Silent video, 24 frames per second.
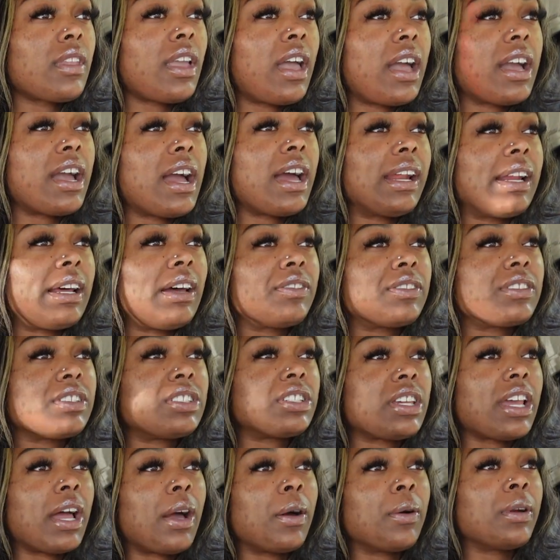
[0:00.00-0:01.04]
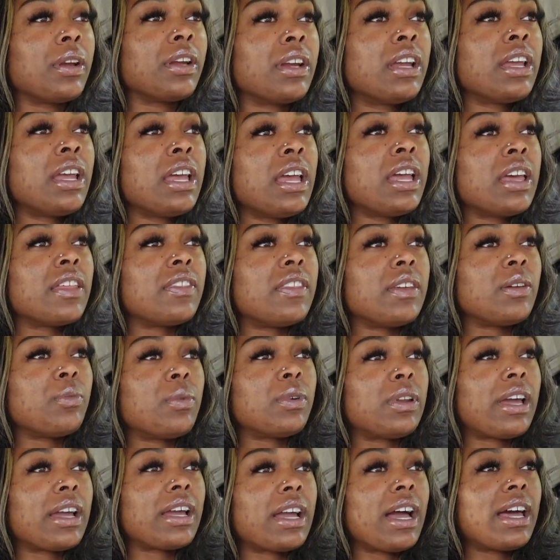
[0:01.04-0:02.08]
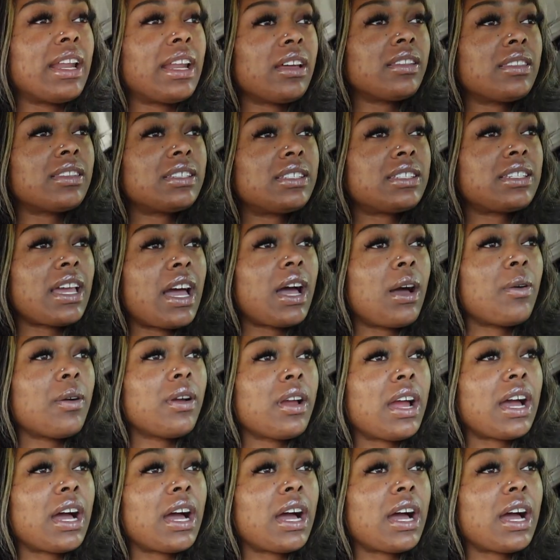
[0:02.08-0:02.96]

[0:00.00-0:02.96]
I got out the shower. Then when I got out the shower,